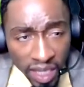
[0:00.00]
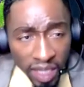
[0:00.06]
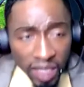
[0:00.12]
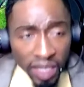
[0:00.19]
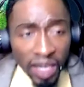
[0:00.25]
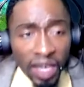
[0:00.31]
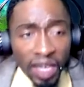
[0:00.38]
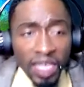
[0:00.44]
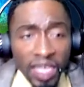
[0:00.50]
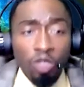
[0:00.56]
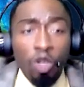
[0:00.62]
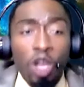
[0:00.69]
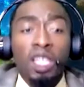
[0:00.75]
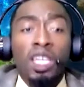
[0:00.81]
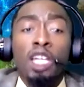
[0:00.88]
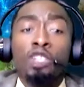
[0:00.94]
It's
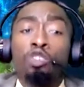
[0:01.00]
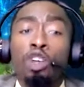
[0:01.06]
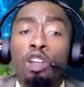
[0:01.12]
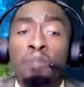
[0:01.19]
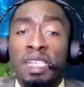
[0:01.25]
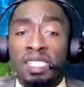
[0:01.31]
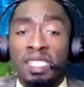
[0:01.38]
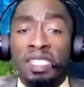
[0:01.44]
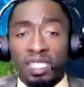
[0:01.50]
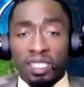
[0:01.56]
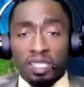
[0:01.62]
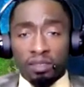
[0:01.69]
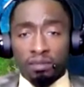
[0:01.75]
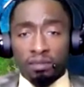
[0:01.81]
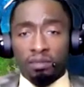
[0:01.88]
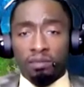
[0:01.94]
called control business.
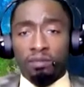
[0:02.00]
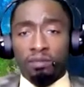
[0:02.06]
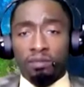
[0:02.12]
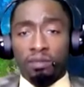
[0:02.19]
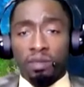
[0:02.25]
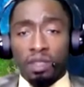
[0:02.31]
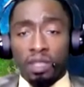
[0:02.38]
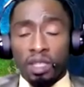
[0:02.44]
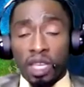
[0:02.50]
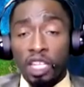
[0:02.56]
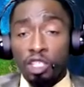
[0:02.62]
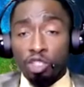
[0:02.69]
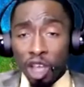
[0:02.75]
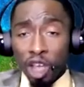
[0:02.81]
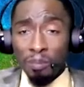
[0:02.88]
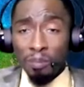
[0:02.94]

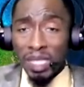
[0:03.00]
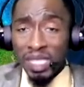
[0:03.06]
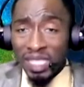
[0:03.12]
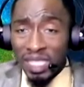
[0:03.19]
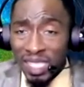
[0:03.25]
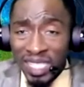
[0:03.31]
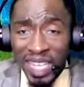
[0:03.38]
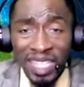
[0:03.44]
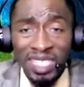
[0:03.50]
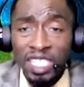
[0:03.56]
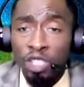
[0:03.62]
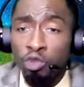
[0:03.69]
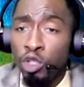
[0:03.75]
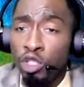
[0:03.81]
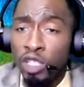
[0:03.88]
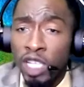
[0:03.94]
Control business is not just
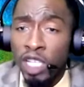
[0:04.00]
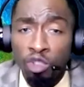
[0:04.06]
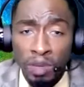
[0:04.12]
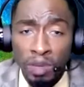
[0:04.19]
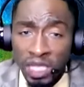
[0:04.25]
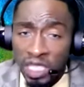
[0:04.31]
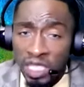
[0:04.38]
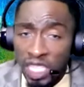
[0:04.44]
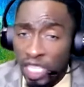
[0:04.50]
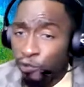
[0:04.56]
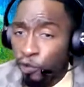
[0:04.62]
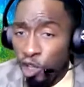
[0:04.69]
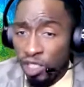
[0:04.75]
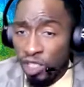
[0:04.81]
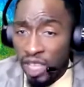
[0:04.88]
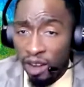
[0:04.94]
when you just do business just for
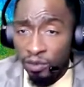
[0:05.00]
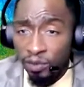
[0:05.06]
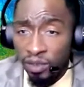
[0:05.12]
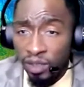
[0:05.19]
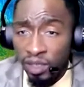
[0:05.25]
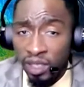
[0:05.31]
yourself.